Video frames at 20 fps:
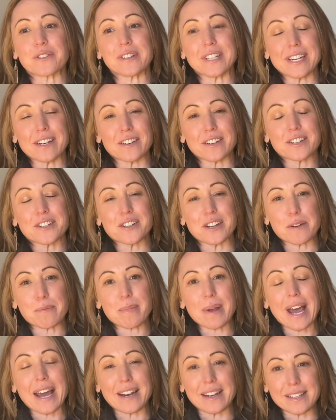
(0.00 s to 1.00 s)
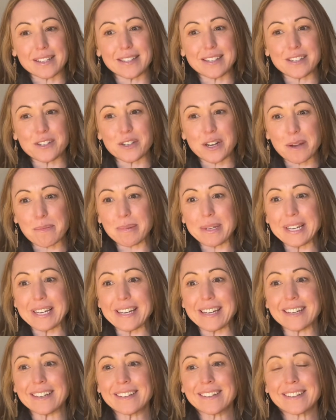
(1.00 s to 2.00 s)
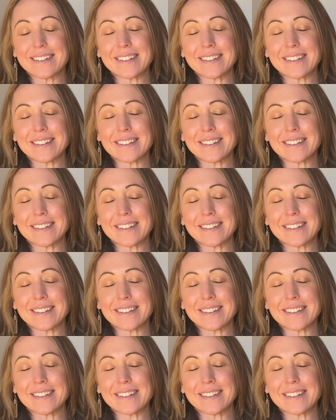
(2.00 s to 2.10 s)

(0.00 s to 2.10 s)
leadership at LCJP,